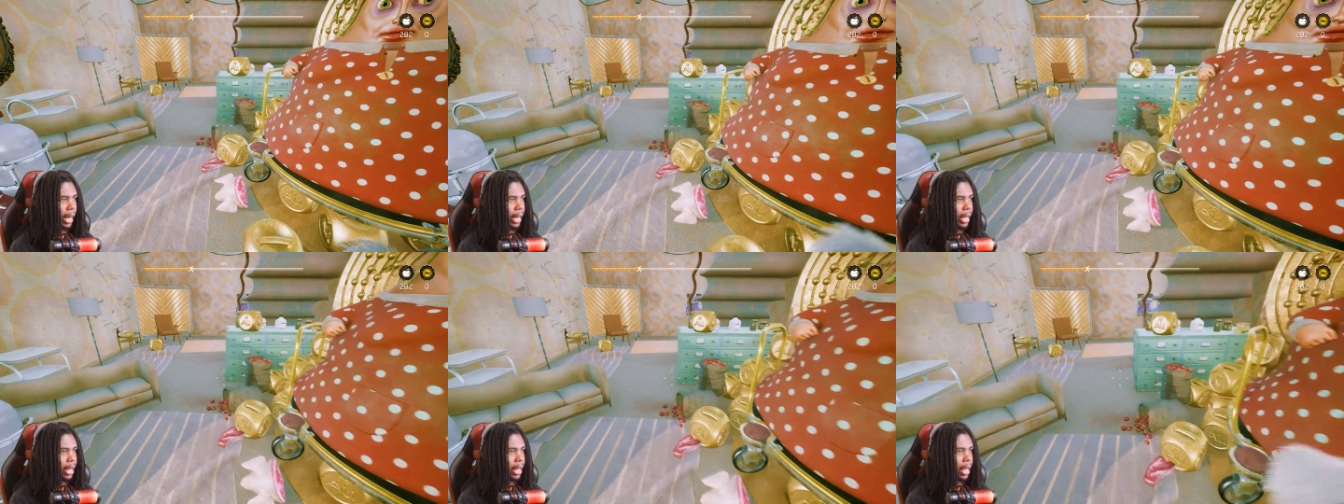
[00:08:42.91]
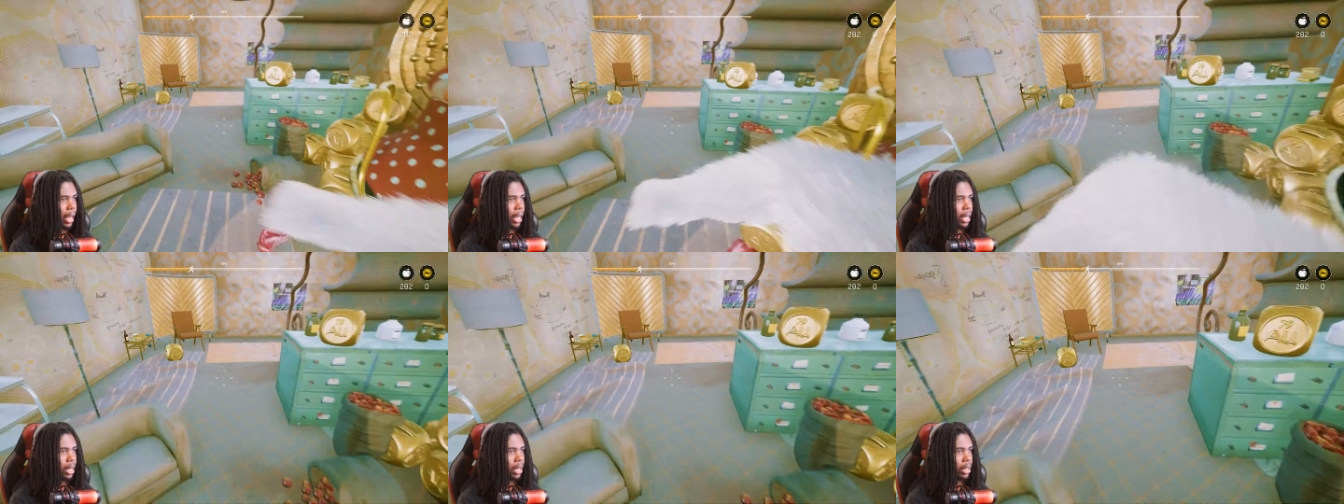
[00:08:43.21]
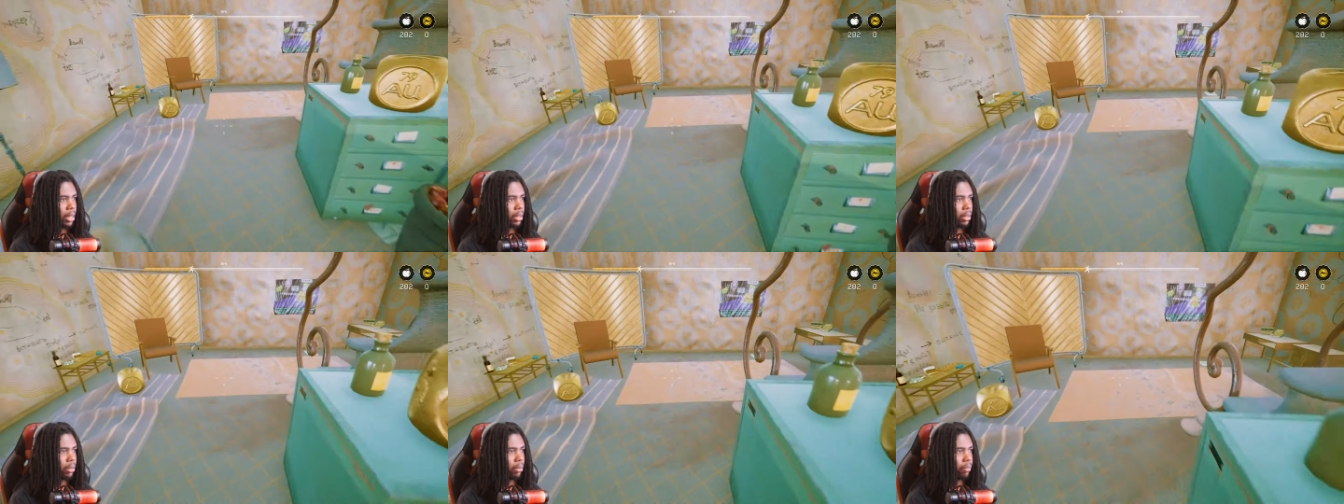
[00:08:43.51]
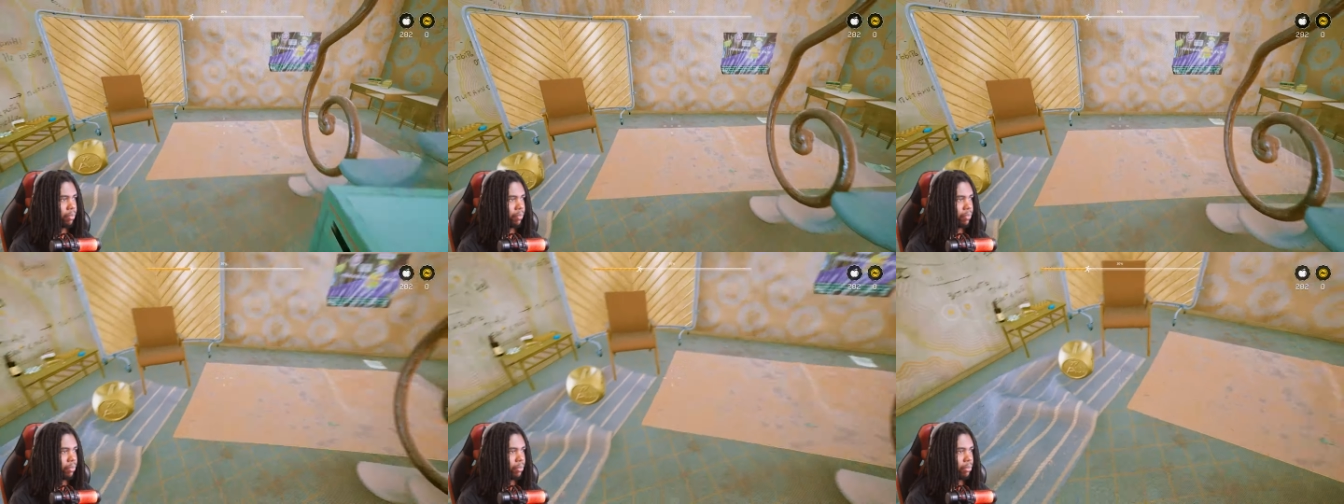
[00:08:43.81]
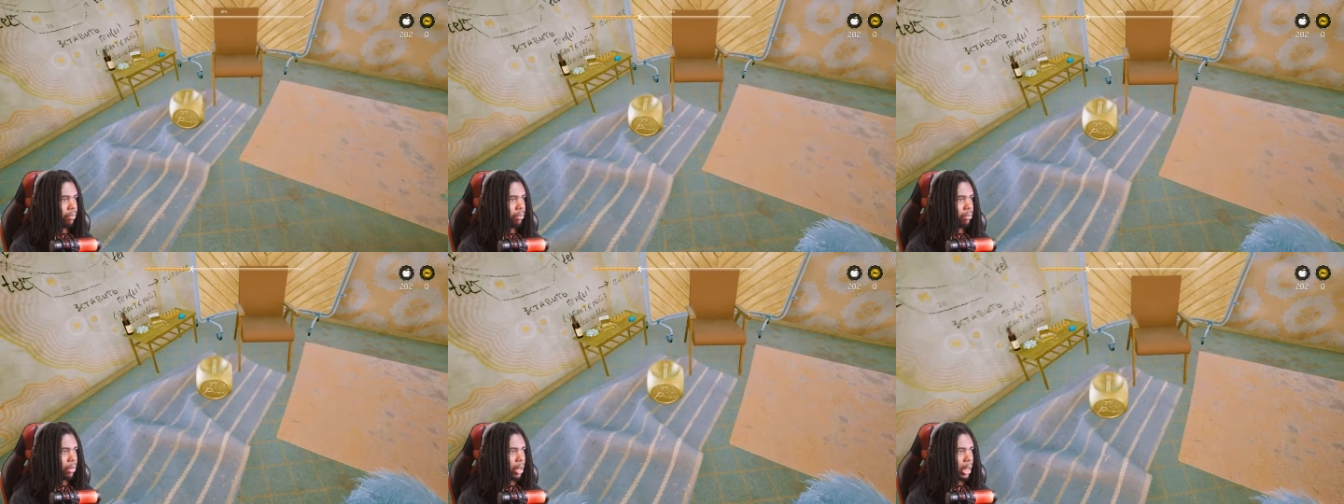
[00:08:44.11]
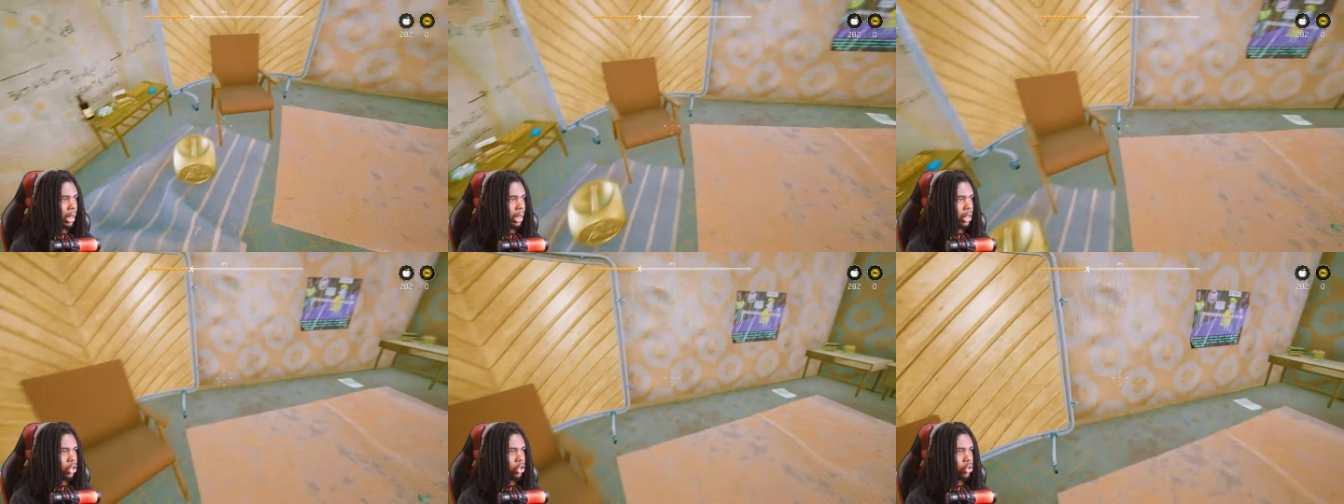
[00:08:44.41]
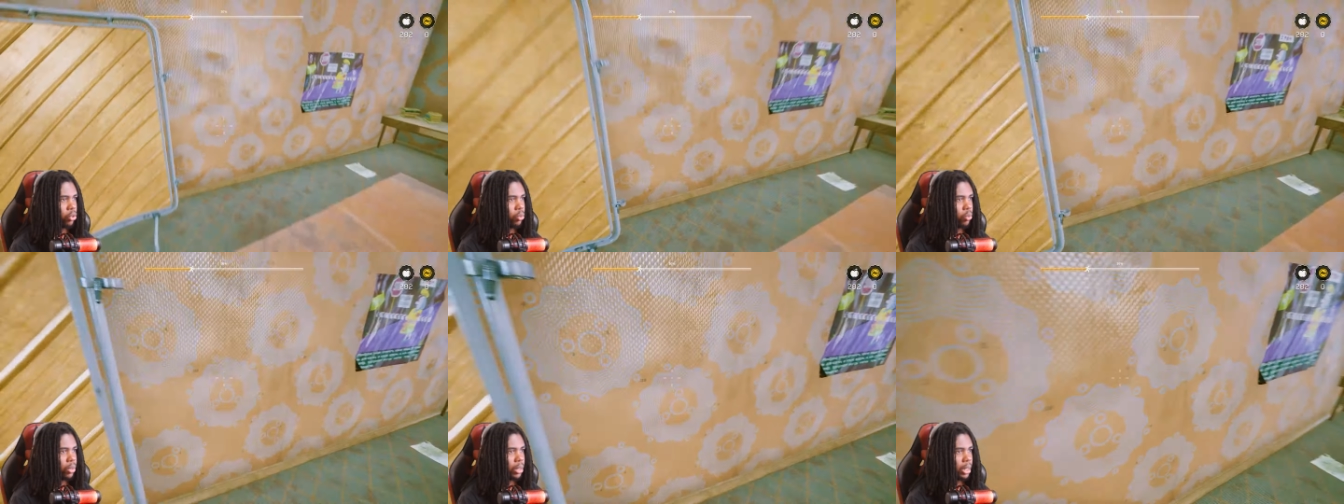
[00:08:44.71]
can't uh
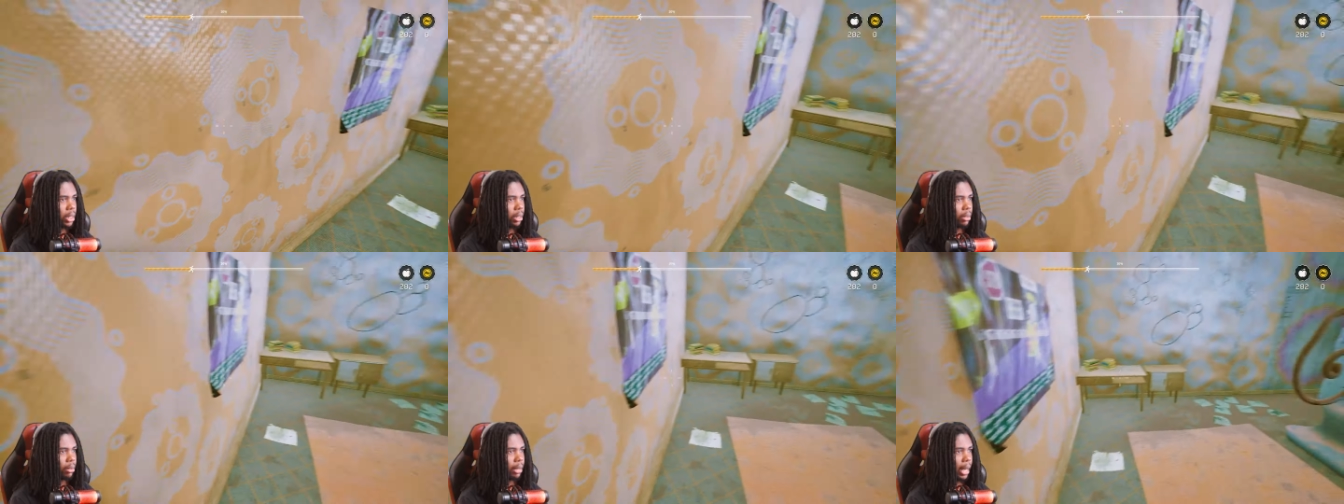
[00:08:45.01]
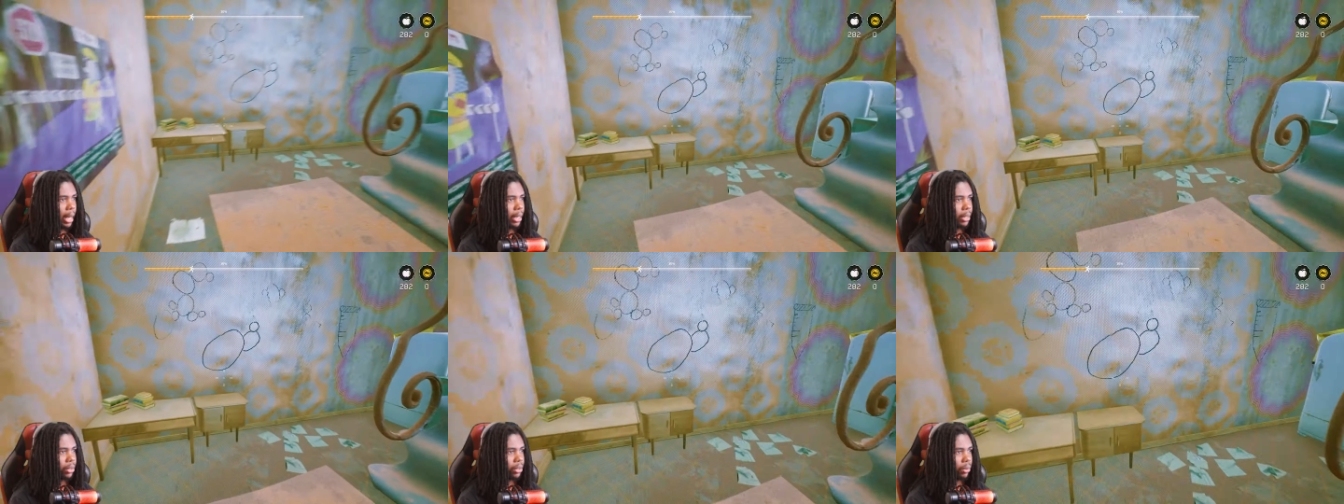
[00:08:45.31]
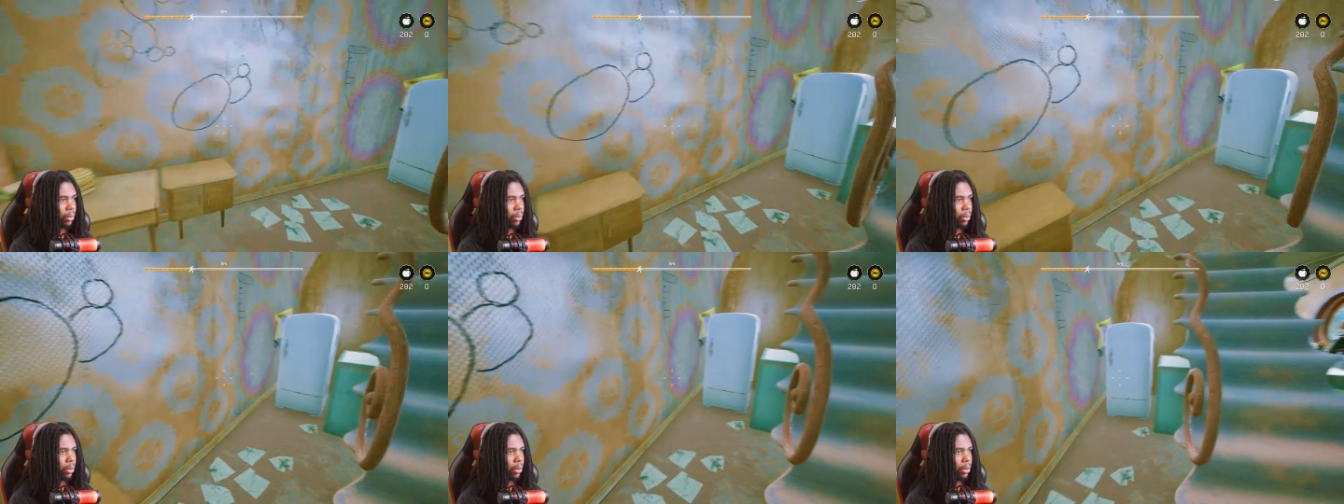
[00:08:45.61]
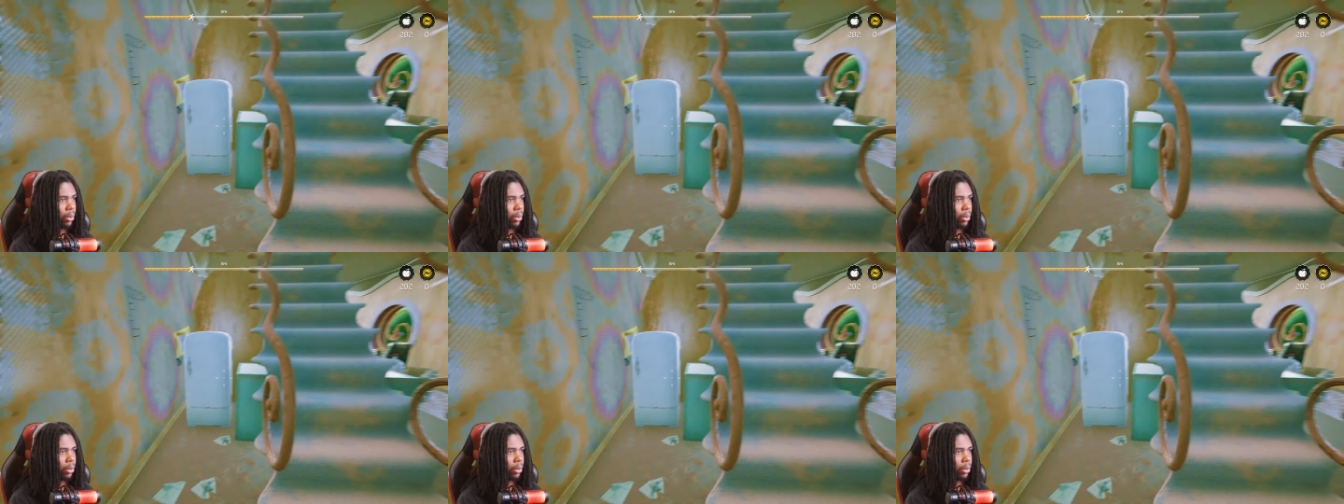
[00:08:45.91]
use it. Got you.